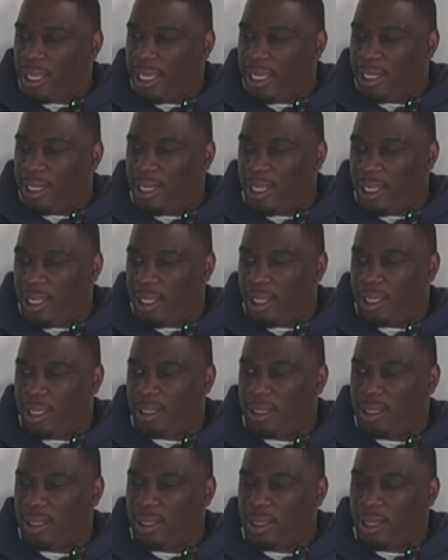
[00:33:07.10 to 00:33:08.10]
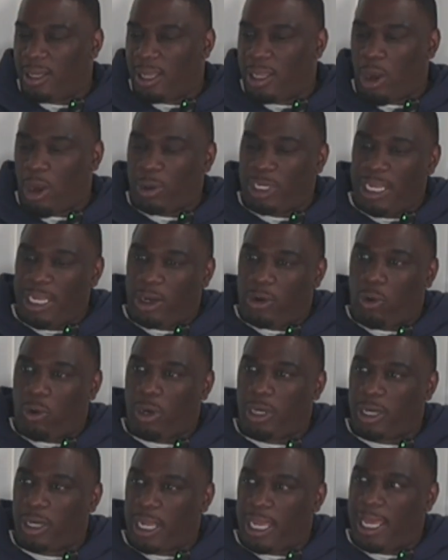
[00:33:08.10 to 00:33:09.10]
And then your D
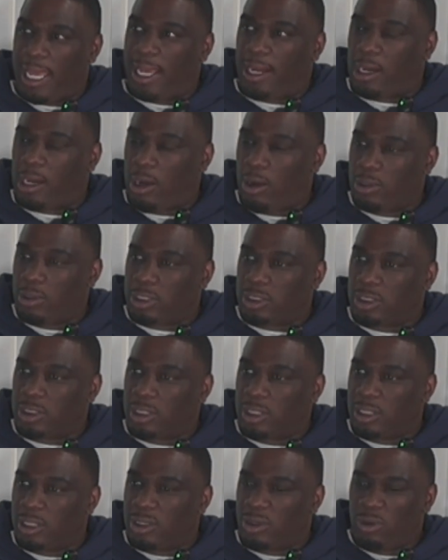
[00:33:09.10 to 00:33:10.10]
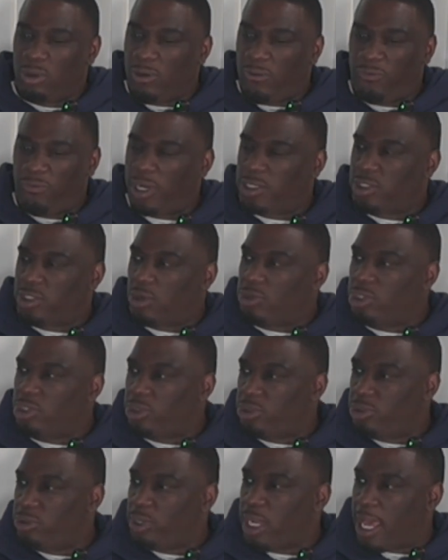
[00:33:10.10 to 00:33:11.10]
coordinator, the head coach, who the fuck told you
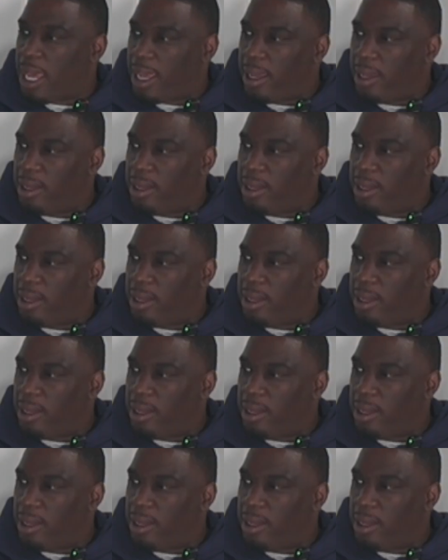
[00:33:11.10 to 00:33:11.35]
to do that?